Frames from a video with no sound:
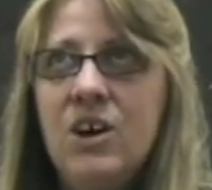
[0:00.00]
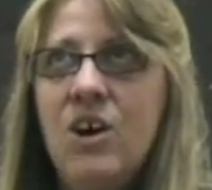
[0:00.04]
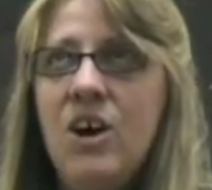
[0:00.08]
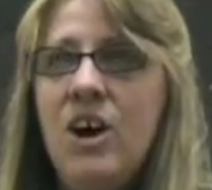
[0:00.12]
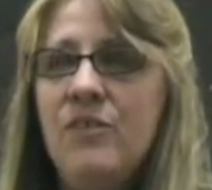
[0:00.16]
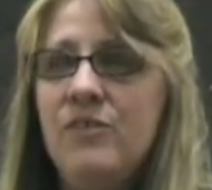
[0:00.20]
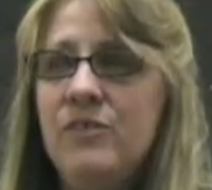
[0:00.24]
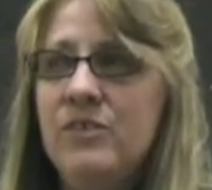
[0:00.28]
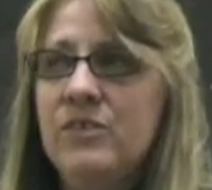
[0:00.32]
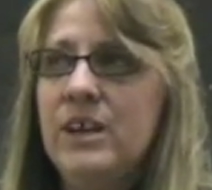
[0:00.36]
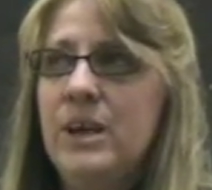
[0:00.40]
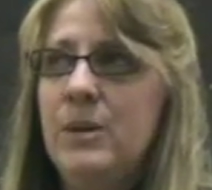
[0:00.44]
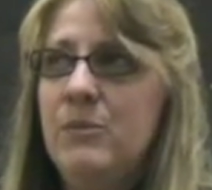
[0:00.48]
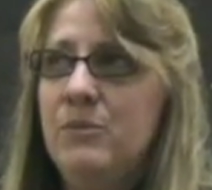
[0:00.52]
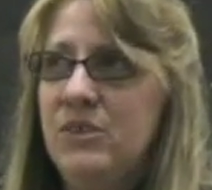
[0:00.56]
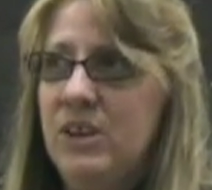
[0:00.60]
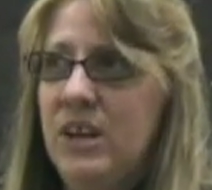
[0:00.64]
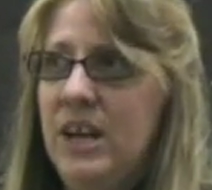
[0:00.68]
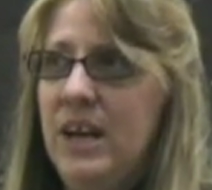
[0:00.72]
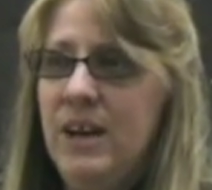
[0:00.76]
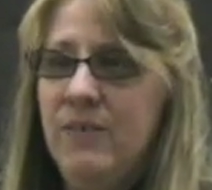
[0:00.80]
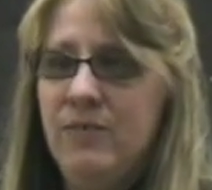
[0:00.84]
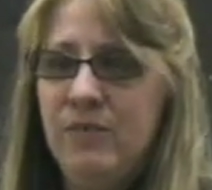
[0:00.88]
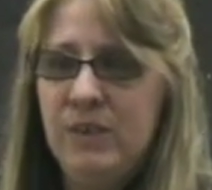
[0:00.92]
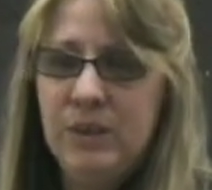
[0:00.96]
oftentimes
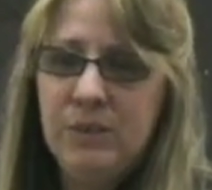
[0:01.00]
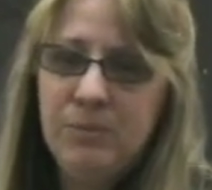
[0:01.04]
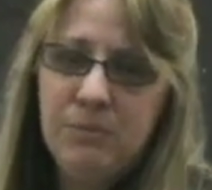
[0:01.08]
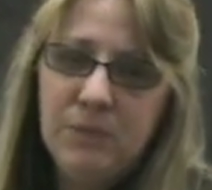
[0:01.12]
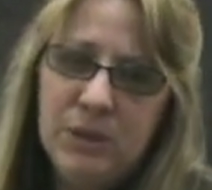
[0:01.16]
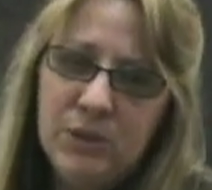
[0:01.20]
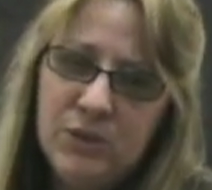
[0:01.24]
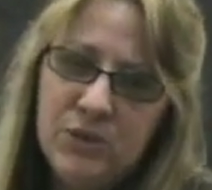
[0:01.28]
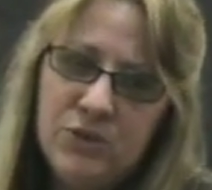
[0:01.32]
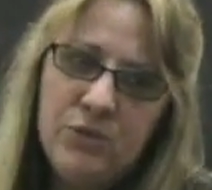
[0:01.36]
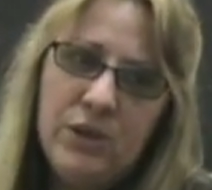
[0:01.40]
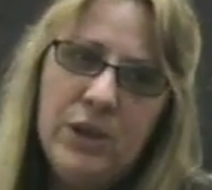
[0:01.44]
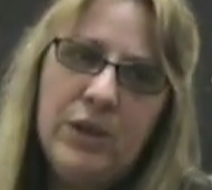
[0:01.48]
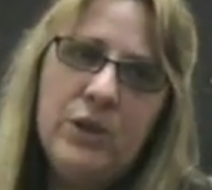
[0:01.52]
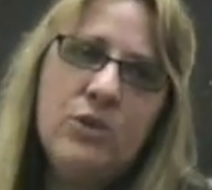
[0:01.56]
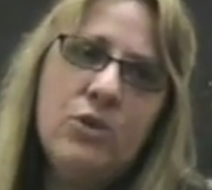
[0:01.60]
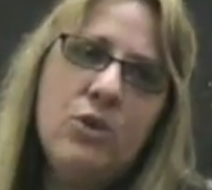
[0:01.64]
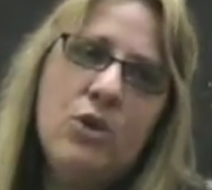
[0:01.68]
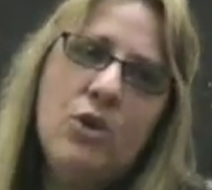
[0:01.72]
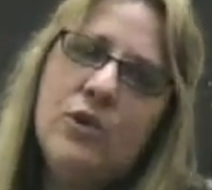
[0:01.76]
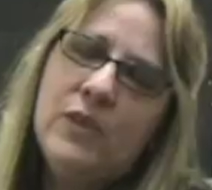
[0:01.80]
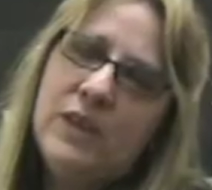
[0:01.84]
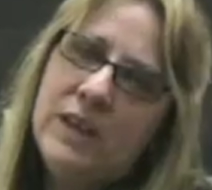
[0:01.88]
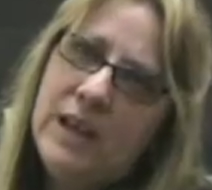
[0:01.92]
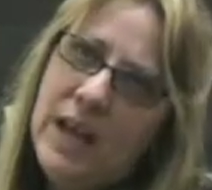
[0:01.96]
they have the
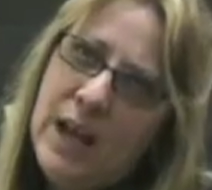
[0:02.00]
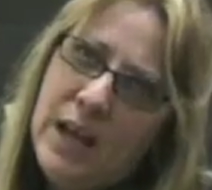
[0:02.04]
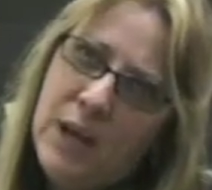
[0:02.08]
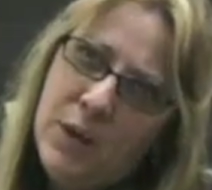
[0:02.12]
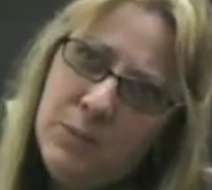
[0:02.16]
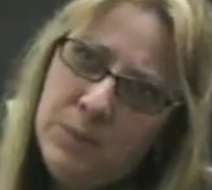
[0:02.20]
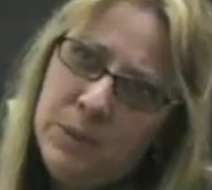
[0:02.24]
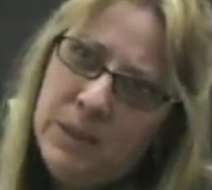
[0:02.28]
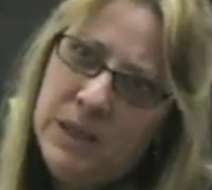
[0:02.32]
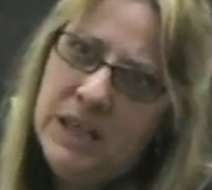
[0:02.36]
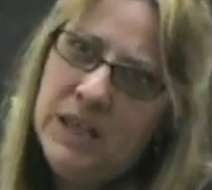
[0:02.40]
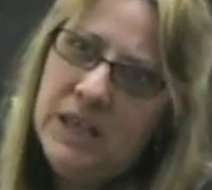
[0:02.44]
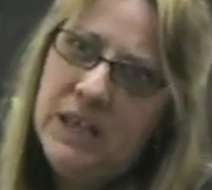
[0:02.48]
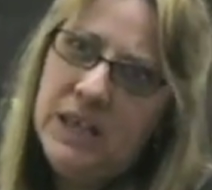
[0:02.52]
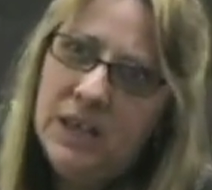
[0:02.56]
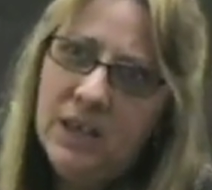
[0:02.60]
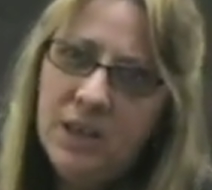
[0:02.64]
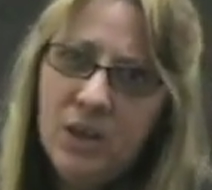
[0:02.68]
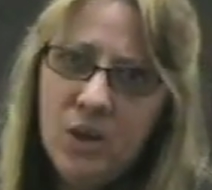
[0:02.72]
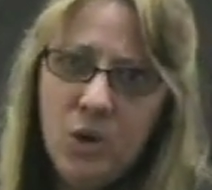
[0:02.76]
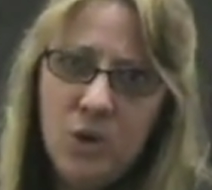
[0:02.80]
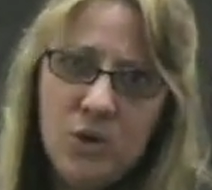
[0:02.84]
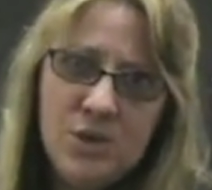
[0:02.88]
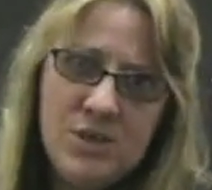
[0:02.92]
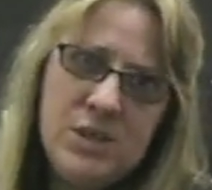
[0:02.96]
administrator or the
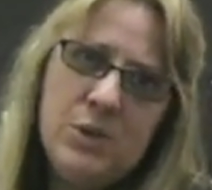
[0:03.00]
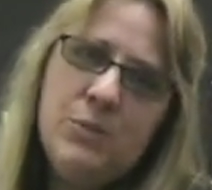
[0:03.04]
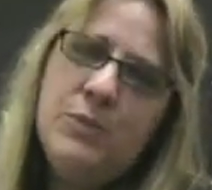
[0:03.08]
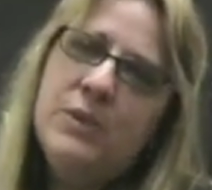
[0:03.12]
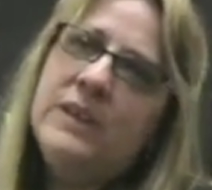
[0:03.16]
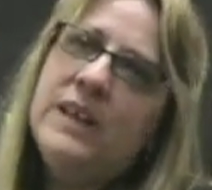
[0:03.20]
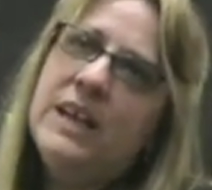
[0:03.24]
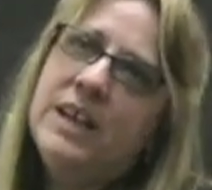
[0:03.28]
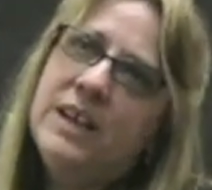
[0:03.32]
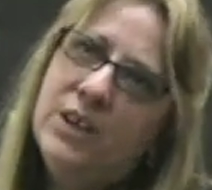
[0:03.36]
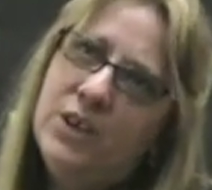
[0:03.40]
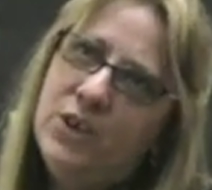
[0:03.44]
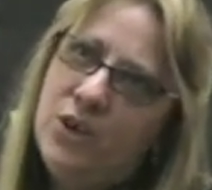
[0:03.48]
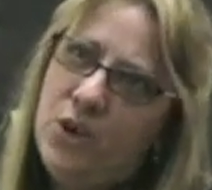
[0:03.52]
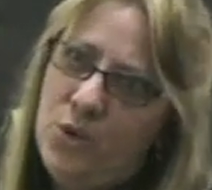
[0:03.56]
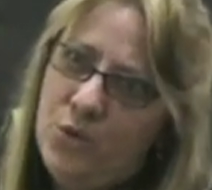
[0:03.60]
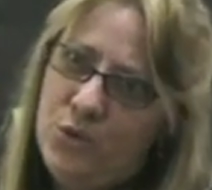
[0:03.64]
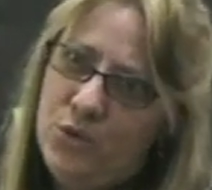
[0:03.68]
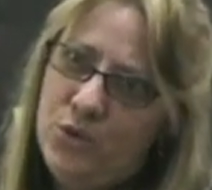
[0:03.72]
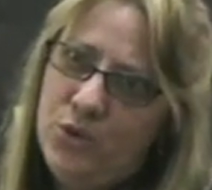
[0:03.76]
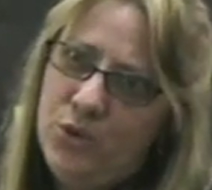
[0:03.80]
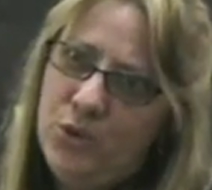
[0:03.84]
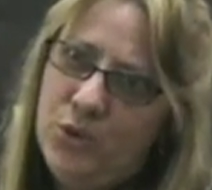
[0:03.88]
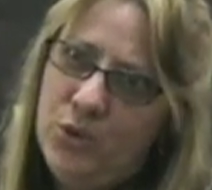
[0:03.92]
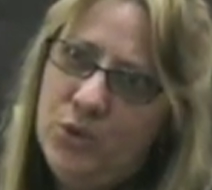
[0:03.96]
AP or someone they can
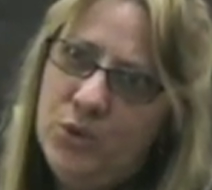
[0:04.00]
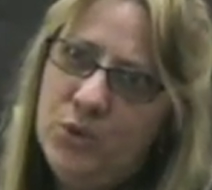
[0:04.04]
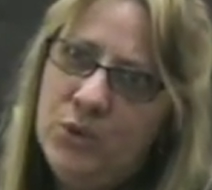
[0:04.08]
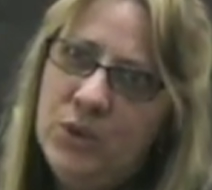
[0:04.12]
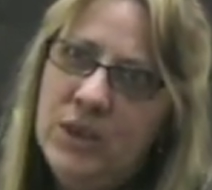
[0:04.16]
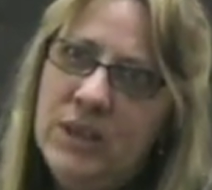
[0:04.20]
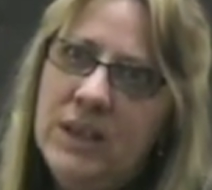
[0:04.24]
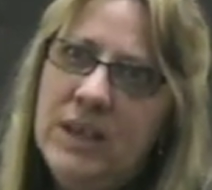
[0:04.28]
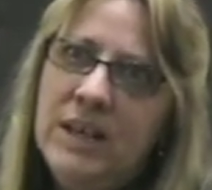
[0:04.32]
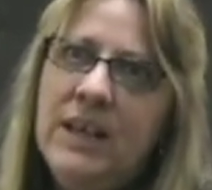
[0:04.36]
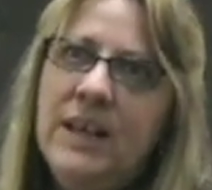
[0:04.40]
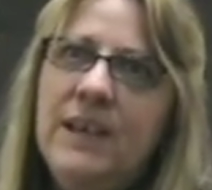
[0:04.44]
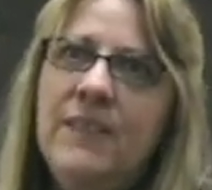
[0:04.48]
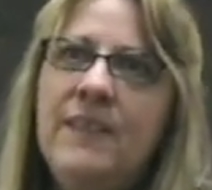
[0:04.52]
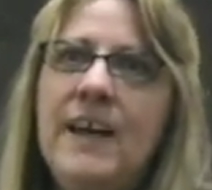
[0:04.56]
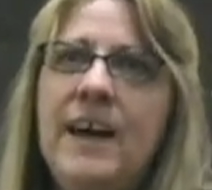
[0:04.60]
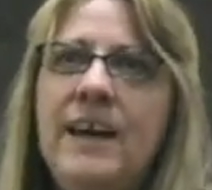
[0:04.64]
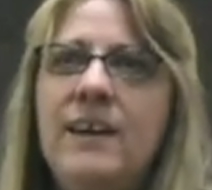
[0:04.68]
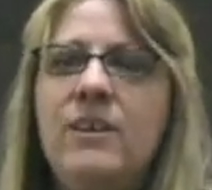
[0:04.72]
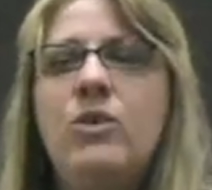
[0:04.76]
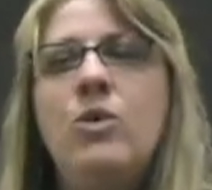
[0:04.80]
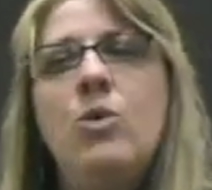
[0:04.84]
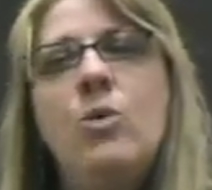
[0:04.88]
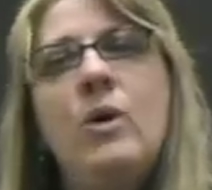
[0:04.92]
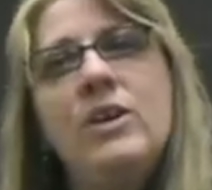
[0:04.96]
go to
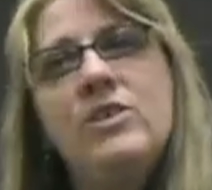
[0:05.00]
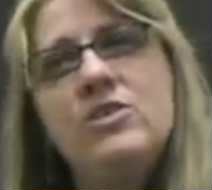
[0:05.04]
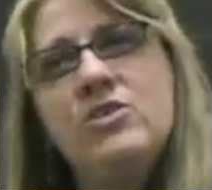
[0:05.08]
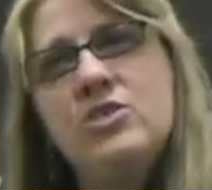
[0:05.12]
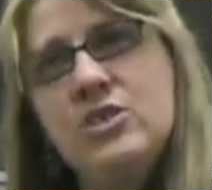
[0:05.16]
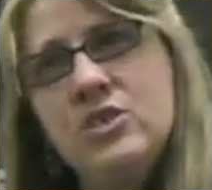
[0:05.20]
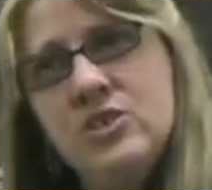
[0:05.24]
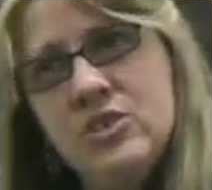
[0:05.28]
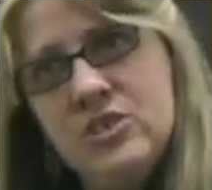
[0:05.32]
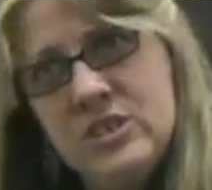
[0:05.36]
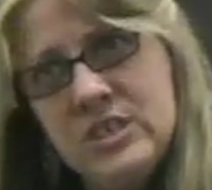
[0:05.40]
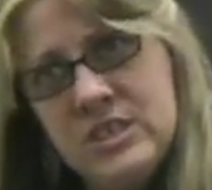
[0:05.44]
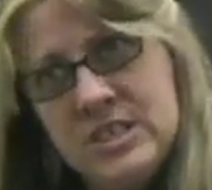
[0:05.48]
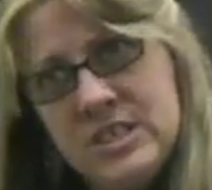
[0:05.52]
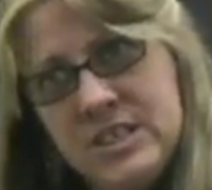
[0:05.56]
that questions the